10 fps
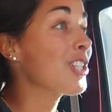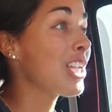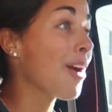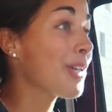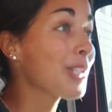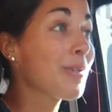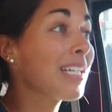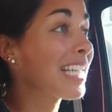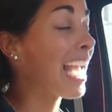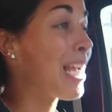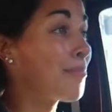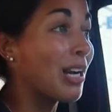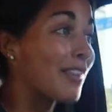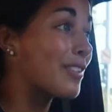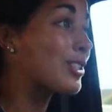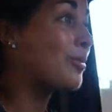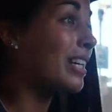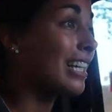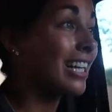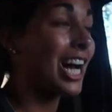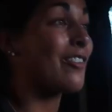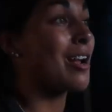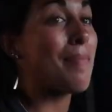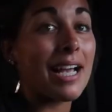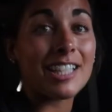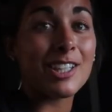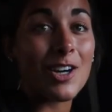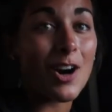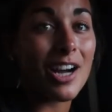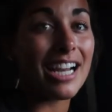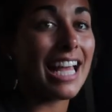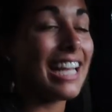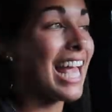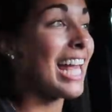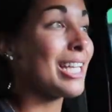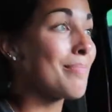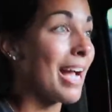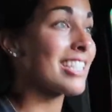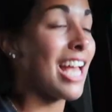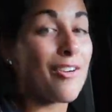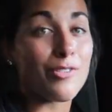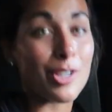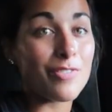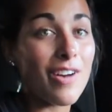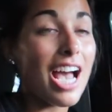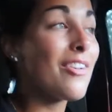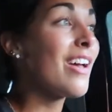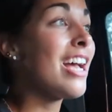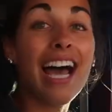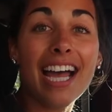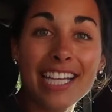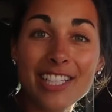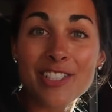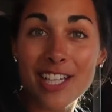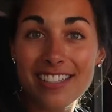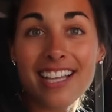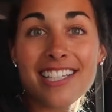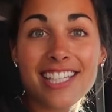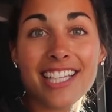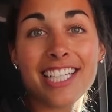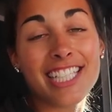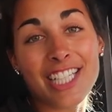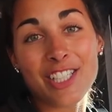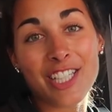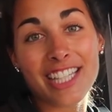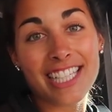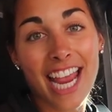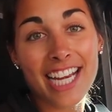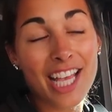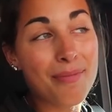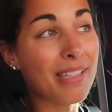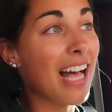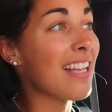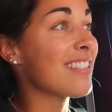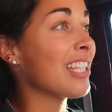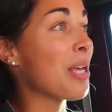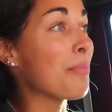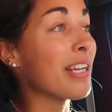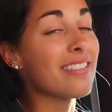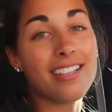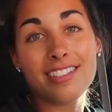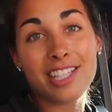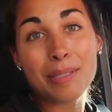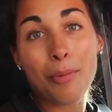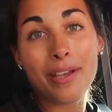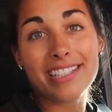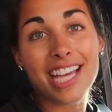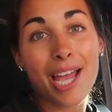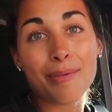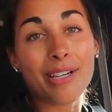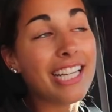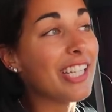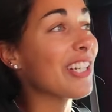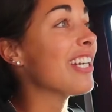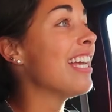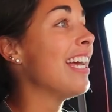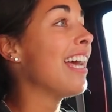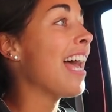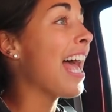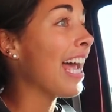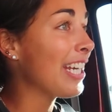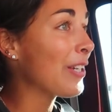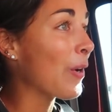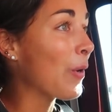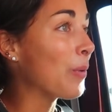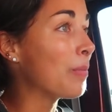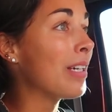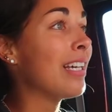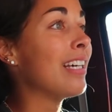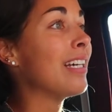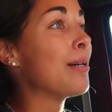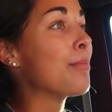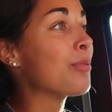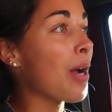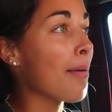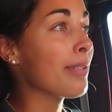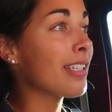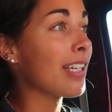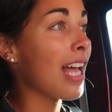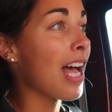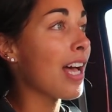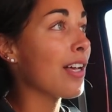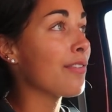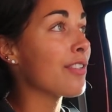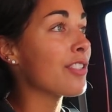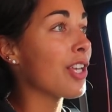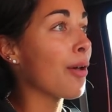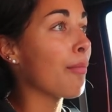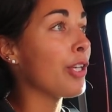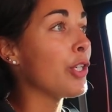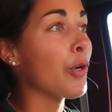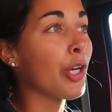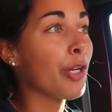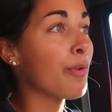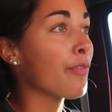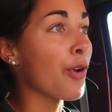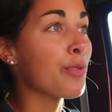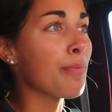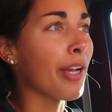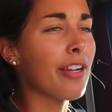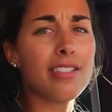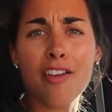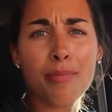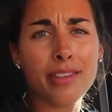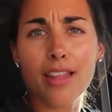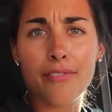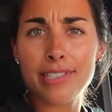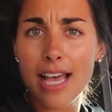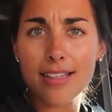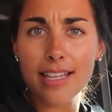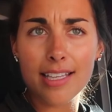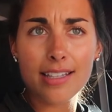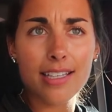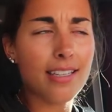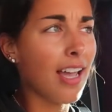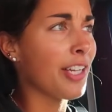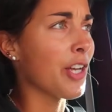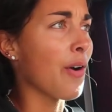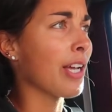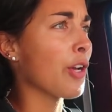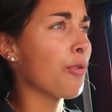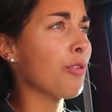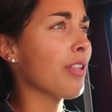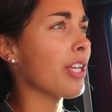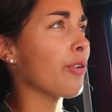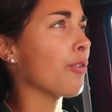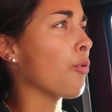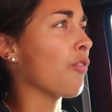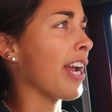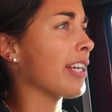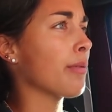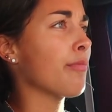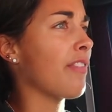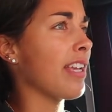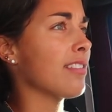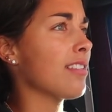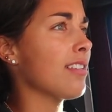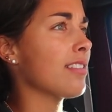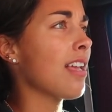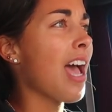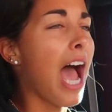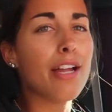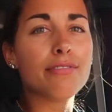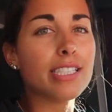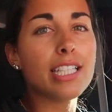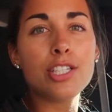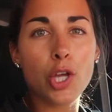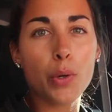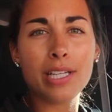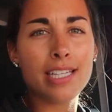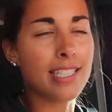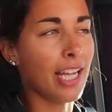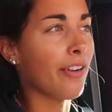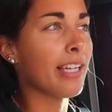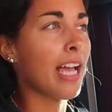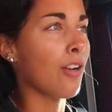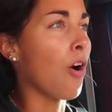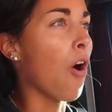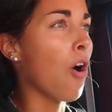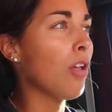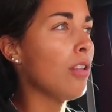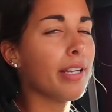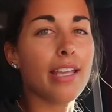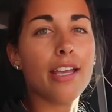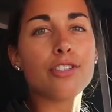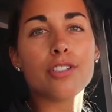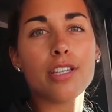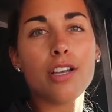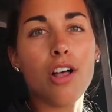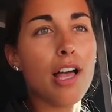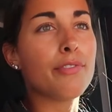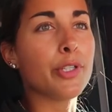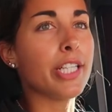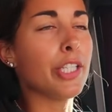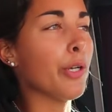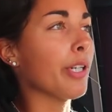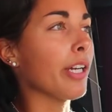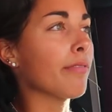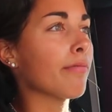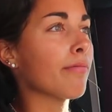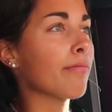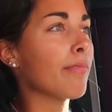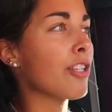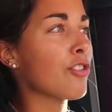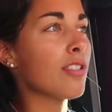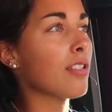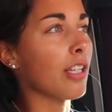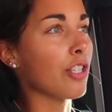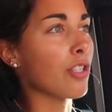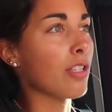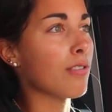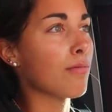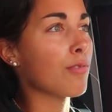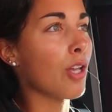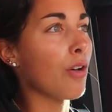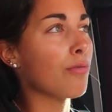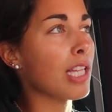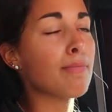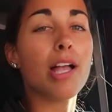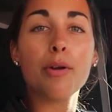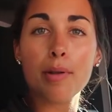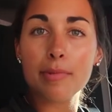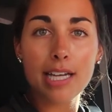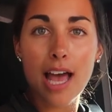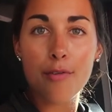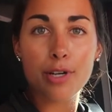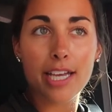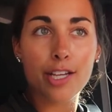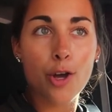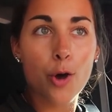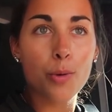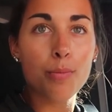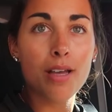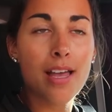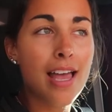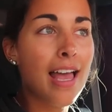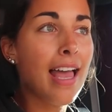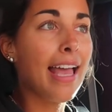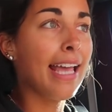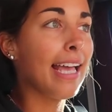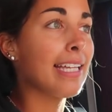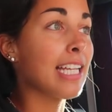Showered quick, ate breakfast quick, got right back in the car and headed back to F forty-five. I just got done teaching the nine a m class, and that brings us to this point in time right here, heading home. Probably gonna have some yogurt with frozen berries. I've been loving that lately. I know, I go through like random phases. I really don't eat dairy at all, but occasionally I'll have Greek yogurt. It's just delicious. So that's probably what I'm gonna have when I get home. And